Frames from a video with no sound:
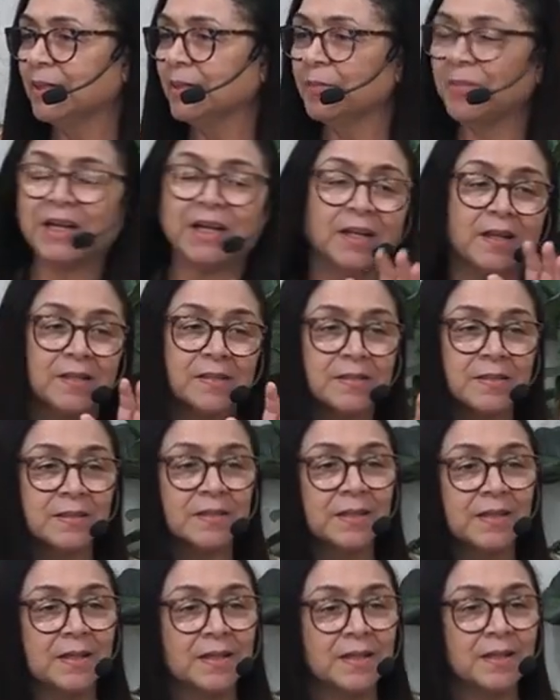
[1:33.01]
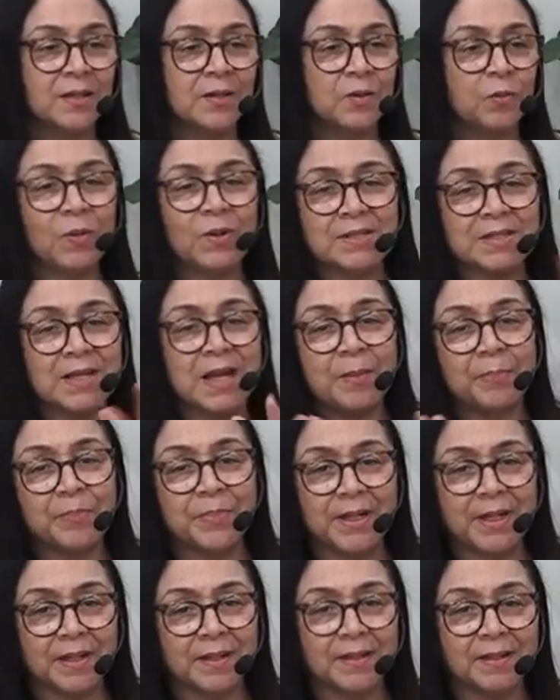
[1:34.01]
Because What's
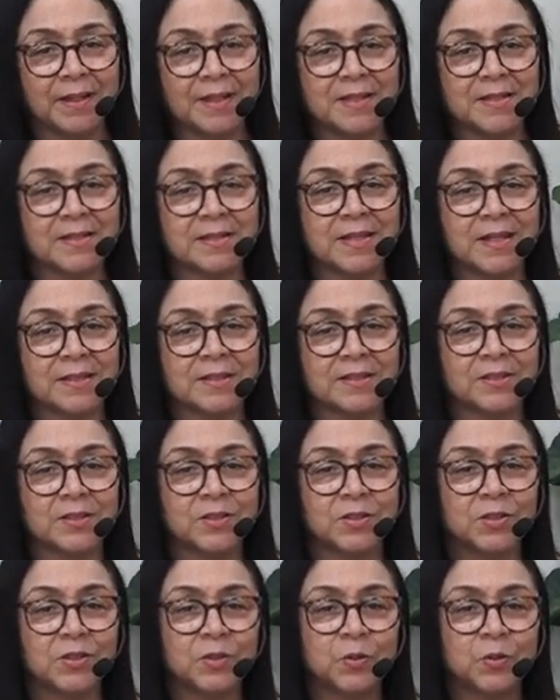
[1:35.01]
happening is that